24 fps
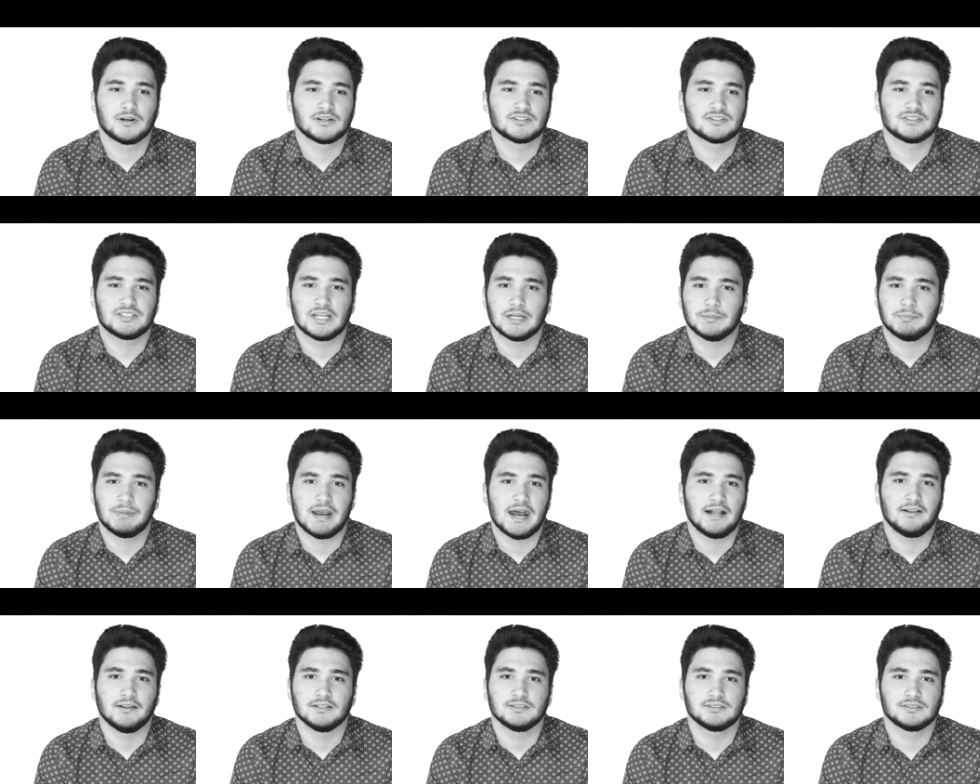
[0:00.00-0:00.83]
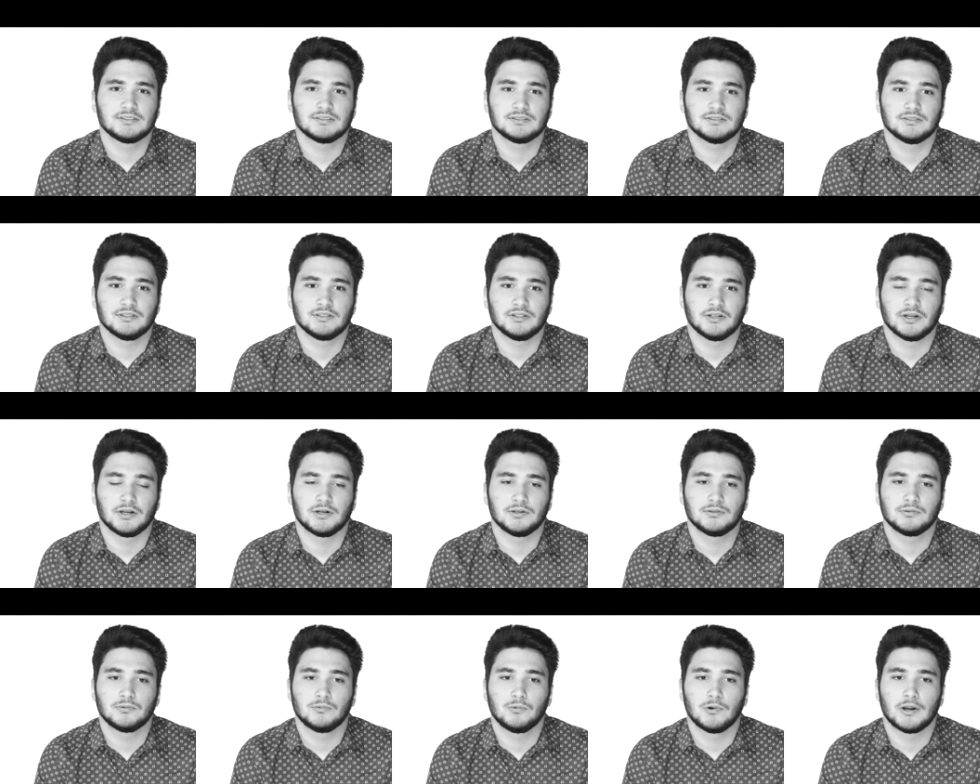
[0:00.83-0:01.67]
Where's that balance? You
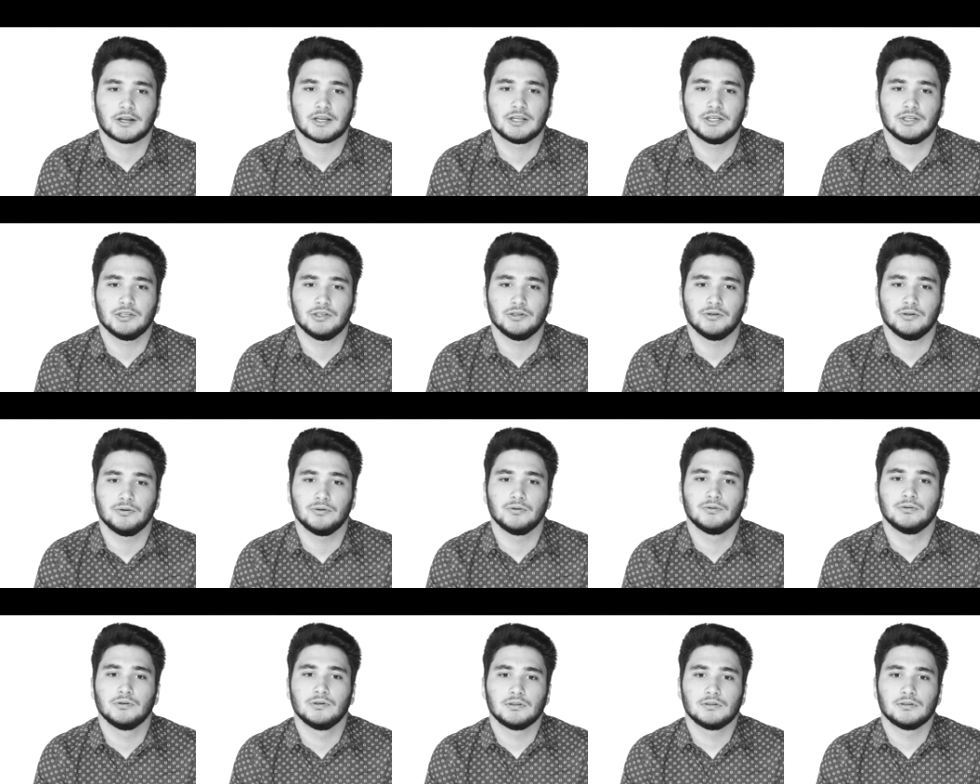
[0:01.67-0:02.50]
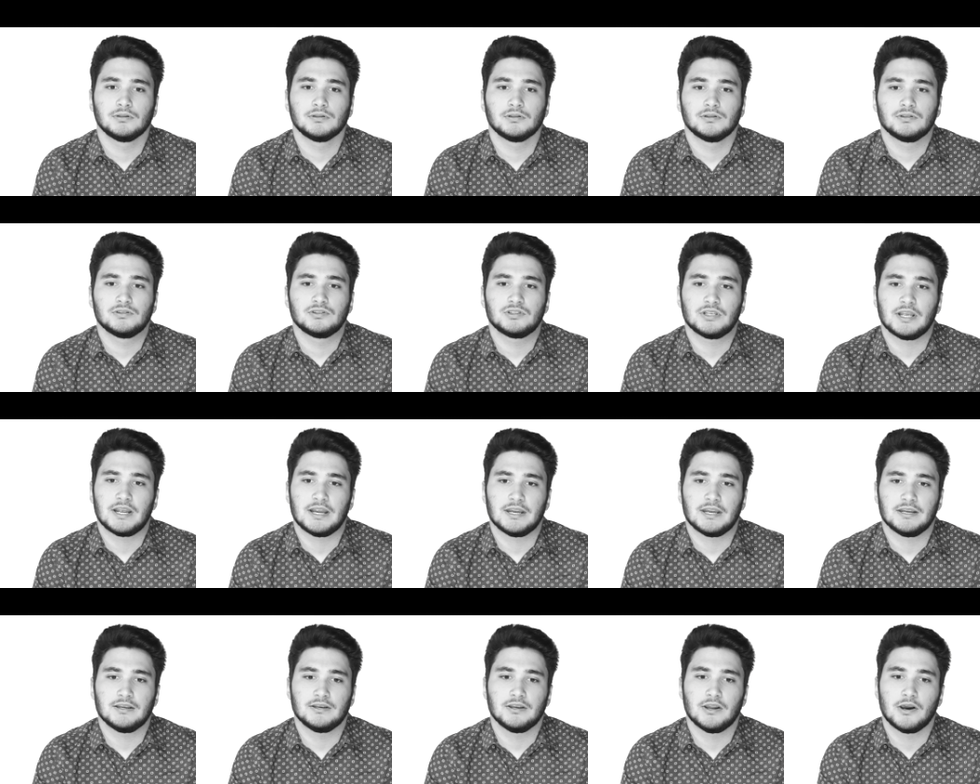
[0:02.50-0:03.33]
know, where can you
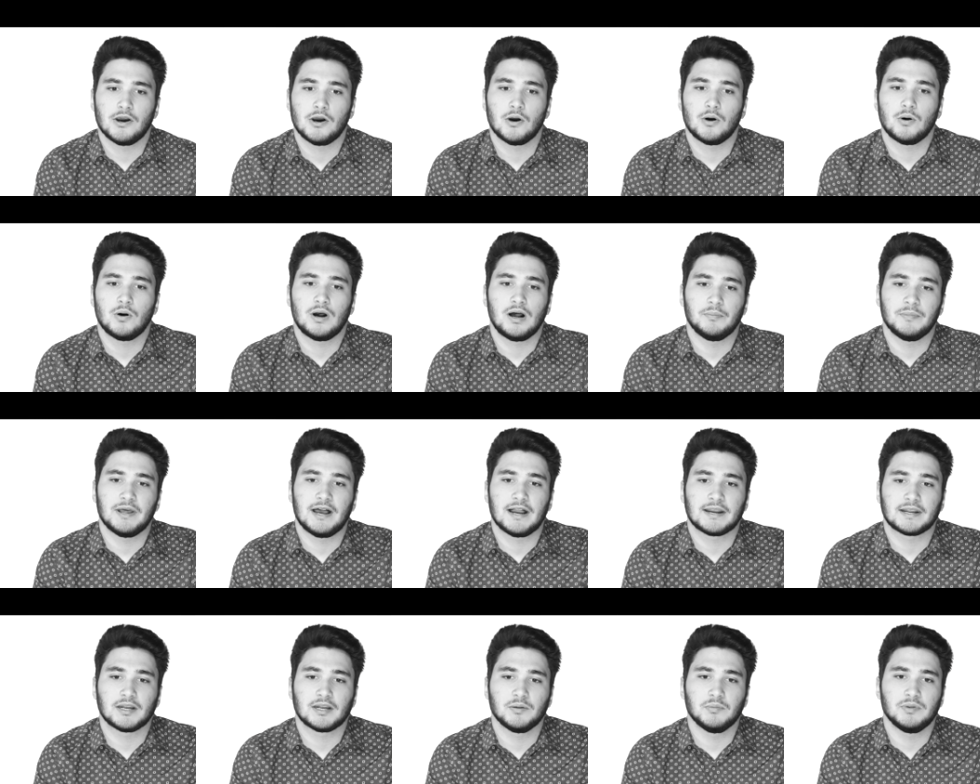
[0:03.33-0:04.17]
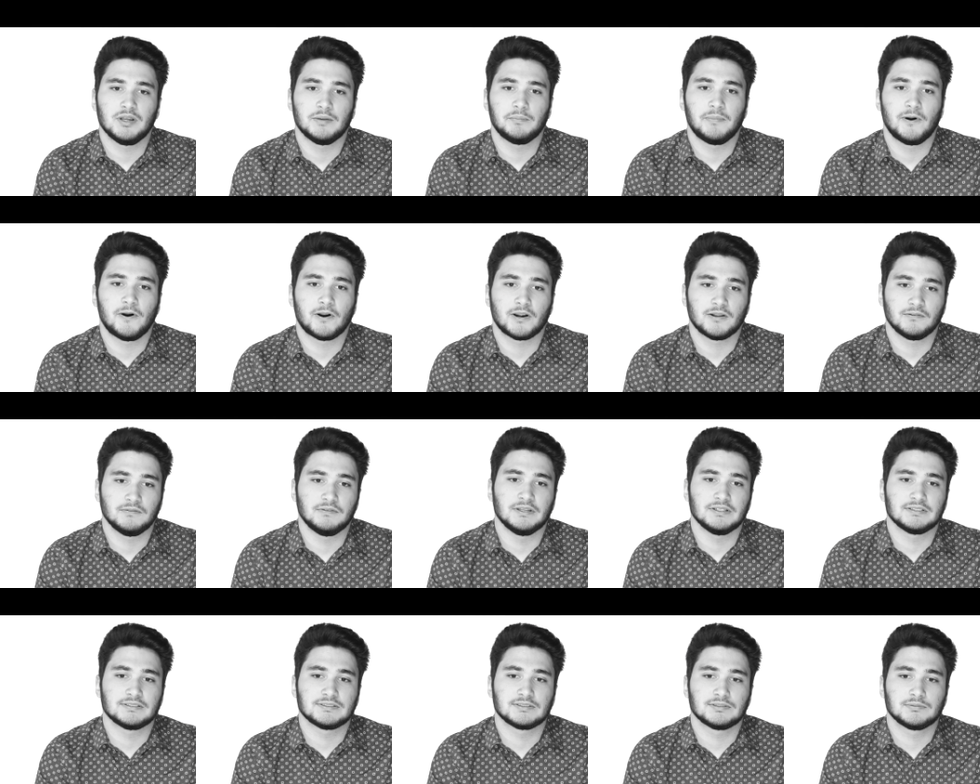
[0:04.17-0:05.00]
say, no, I'm not going to be a part of
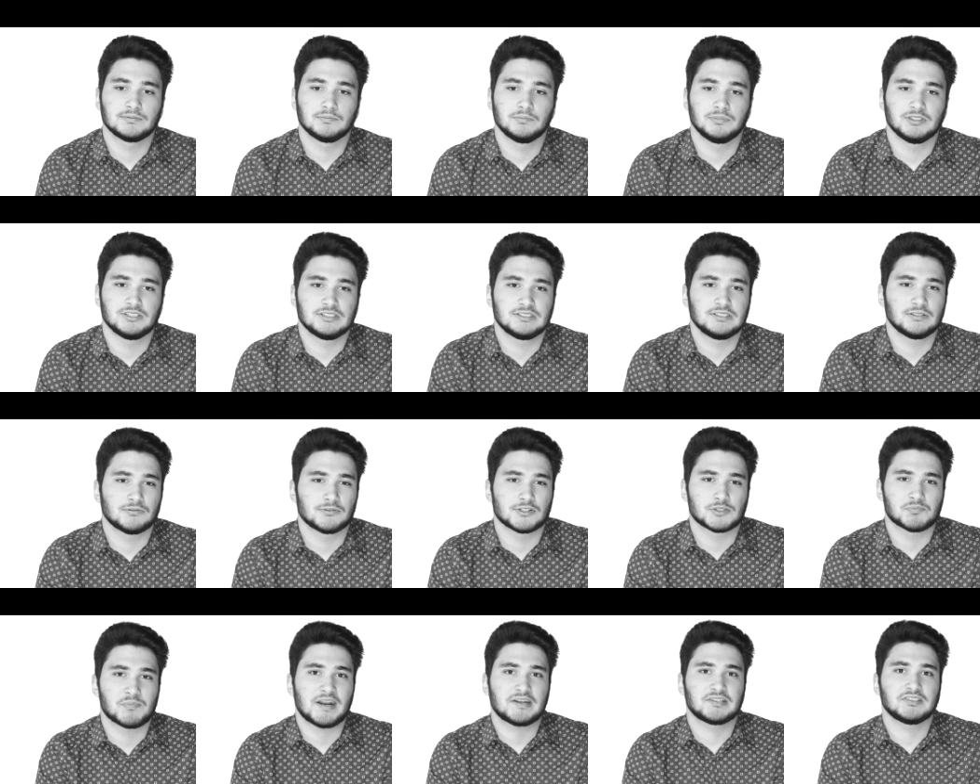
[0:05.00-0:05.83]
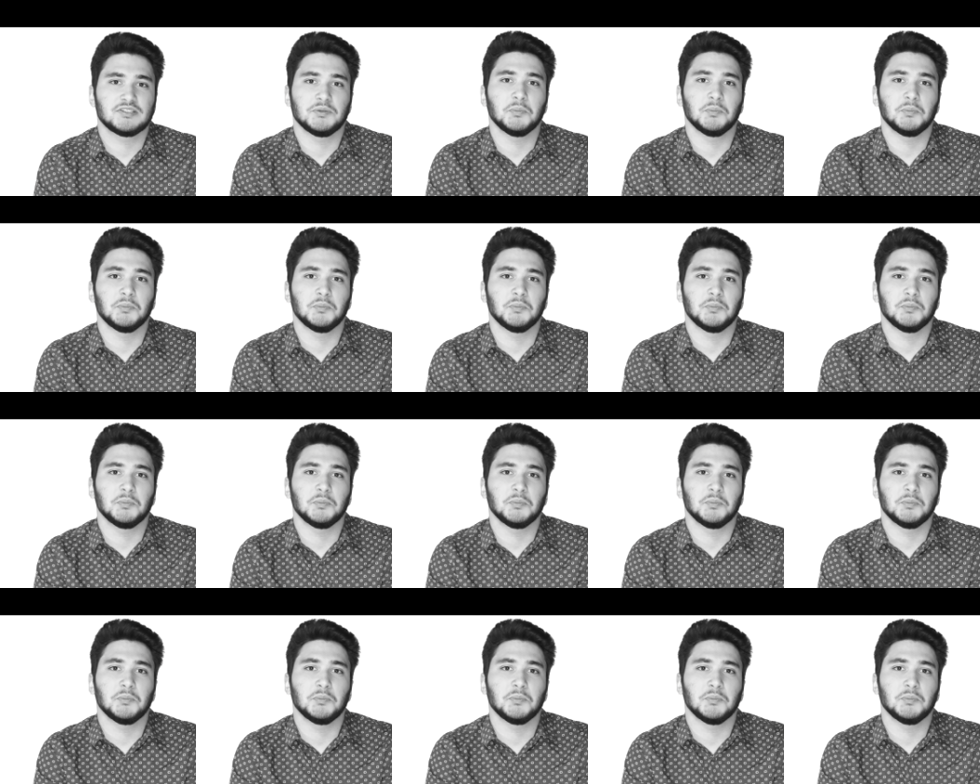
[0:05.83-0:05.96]
this, but still respect